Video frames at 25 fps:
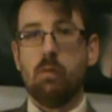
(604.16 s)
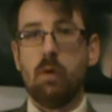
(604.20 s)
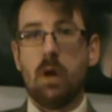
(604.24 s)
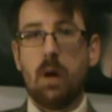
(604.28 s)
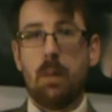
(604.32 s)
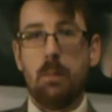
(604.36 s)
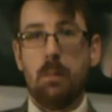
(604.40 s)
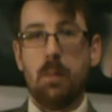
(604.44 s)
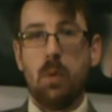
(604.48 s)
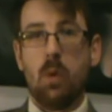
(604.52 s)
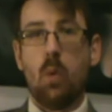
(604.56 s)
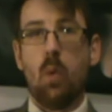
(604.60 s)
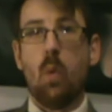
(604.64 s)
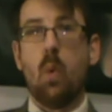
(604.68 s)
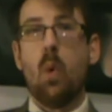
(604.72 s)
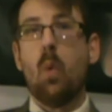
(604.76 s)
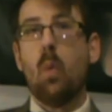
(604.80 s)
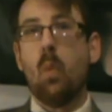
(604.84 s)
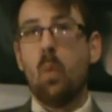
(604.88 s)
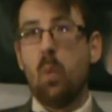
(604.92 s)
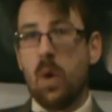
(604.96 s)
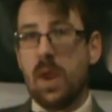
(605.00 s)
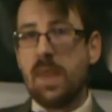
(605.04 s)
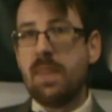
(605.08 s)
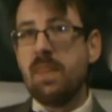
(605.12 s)
Rumble,
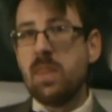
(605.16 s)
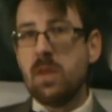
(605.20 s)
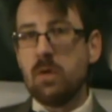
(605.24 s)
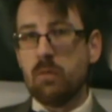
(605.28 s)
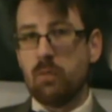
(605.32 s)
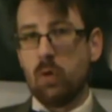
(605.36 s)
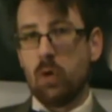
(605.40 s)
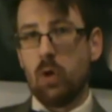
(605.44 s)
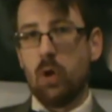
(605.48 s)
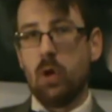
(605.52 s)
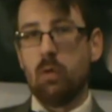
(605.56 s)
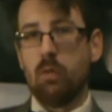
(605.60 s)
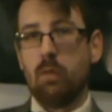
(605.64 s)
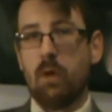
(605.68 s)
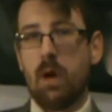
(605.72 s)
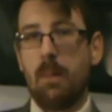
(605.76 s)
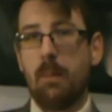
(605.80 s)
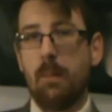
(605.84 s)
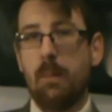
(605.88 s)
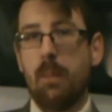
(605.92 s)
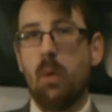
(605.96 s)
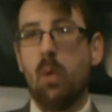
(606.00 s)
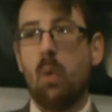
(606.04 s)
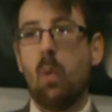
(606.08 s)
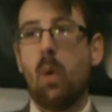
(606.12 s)
win the Royal
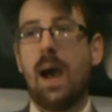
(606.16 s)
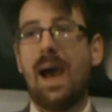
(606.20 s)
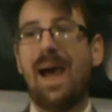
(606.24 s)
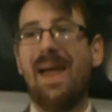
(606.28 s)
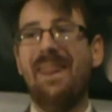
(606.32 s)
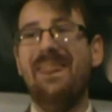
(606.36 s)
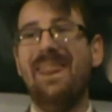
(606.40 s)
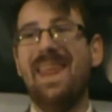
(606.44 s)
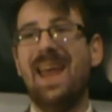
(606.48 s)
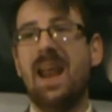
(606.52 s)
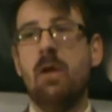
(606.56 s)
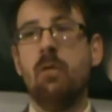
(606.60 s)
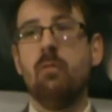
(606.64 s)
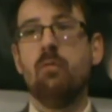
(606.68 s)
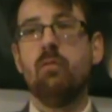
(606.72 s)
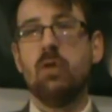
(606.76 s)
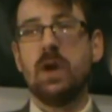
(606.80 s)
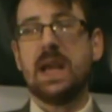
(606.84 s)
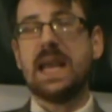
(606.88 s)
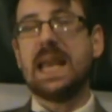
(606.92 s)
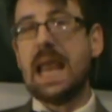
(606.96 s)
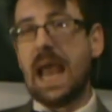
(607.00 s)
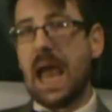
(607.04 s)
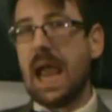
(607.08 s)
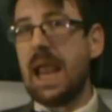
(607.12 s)
Rumble, and then
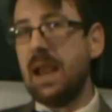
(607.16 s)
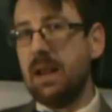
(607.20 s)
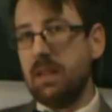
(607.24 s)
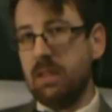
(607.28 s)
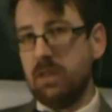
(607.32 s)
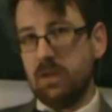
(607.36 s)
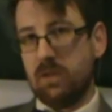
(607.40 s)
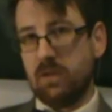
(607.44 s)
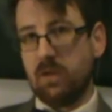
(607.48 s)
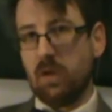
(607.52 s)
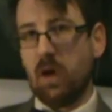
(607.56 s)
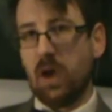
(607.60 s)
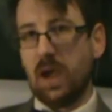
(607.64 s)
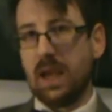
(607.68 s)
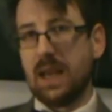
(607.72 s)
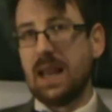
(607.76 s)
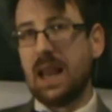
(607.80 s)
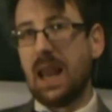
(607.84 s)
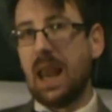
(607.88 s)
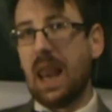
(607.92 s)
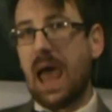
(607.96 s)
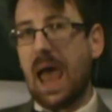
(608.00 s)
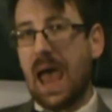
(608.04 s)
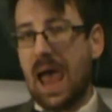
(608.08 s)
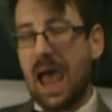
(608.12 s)
regain the
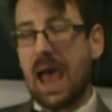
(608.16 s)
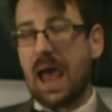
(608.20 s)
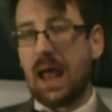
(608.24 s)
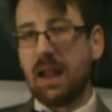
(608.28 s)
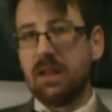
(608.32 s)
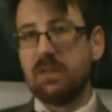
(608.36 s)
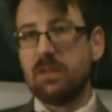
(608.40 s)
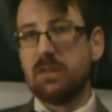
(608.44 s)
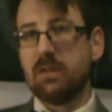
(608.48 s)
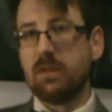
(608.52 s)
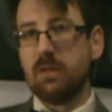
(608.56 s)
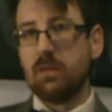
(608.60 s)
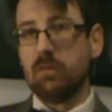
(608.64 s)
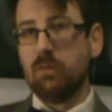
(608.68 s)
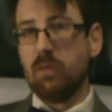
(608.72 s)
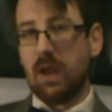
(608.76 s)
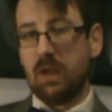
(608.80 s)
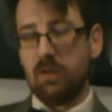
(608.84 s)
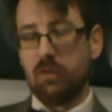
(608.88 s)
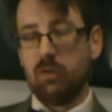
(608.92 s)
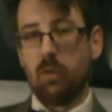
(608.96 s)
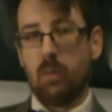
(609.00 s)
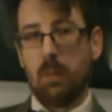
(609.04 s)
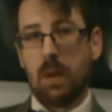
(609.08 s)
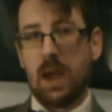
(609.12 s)
title at
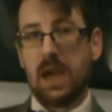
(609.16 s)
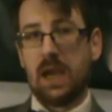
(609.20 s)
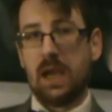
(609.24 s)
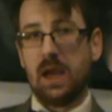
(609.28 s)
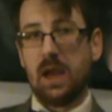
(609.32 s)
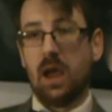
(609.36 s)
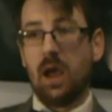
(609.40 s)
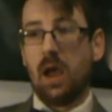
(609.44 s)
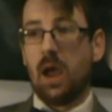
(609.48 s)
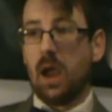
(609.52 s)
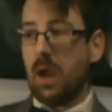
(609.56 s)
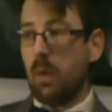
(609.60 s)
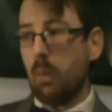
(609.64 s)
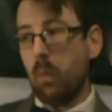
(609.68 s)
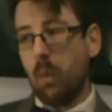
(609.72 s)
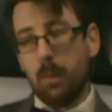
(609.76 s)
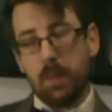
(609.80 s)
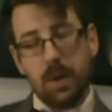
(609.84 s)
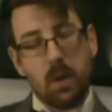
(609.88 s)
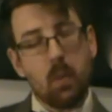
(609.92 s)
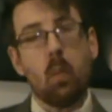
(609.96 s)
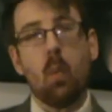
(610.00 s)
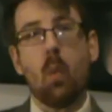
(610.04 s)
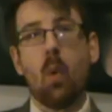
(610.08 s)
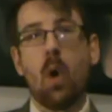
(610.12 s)
WrestleMania. It will
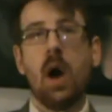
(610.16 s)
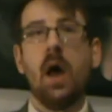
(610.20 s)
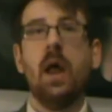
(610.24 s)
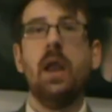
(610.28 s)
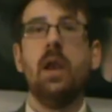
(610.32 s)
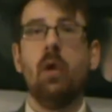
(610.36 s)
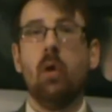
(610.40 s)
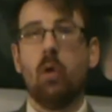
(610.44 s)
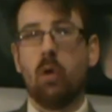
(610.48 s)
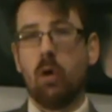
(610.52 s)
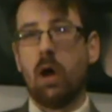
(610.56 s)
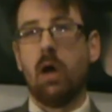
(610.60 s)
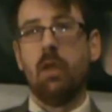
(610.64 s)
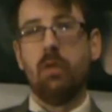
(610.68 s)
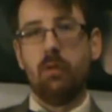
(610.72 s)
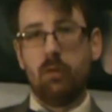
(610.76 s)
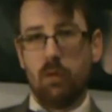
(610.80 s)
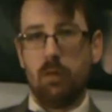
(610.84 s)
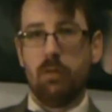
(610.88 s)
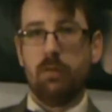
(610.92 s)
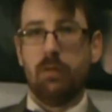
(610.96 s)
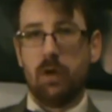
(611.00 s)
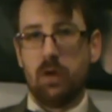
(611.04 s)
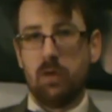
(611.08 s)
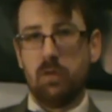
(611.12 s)
be one or other
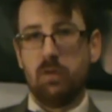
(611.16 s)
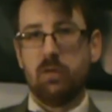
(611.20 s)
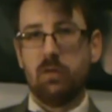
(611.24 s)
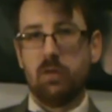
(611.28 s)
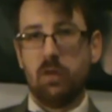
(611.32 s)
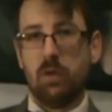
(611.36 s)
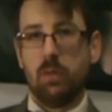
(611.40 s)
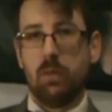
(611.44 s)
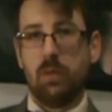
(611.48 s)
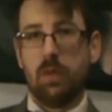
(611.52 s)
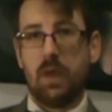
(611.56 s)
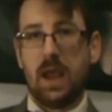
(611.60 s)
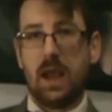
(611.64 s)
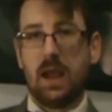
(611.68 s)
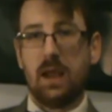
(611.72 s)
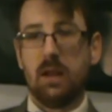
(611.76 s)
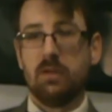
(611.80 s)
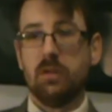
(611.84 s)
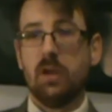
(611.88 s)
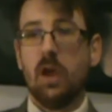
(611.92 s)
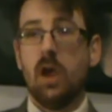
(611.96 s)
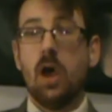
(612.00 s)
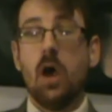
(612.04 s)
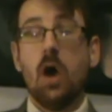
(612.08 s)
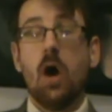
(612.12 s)
of those two
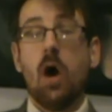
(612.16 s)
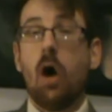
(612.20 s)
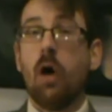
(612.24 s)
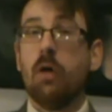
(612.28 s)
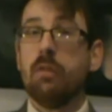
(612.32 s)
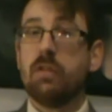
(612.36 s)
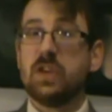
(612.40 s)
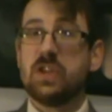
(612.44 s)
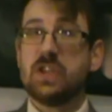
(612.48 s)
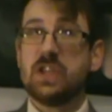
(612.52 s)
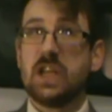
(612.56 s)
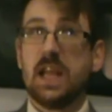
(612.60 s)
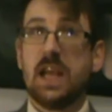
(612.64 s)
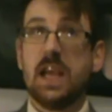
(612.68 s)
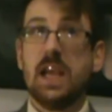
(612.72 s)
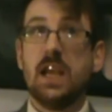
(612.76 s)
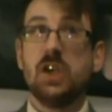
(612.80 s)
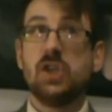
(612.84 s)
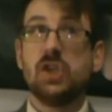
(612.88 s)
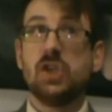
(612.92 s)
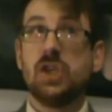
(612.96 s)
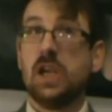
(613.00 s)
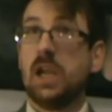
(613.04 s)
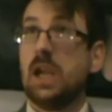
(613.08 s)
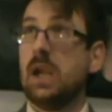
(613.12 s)
things. Obviously,
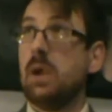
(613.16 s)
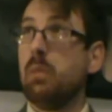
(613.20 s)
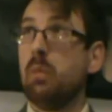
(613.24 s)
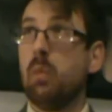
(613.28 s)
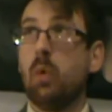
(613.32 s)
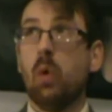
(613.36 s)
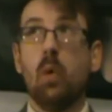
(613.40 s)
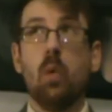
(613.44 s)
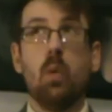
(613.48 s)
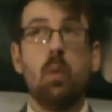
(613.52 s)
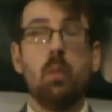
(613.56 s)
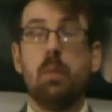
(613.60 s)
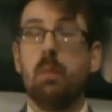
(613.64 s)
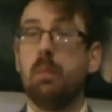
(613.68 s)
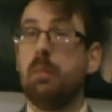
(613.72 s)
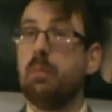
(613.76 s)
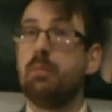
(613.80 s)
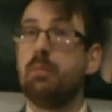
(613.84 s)
she will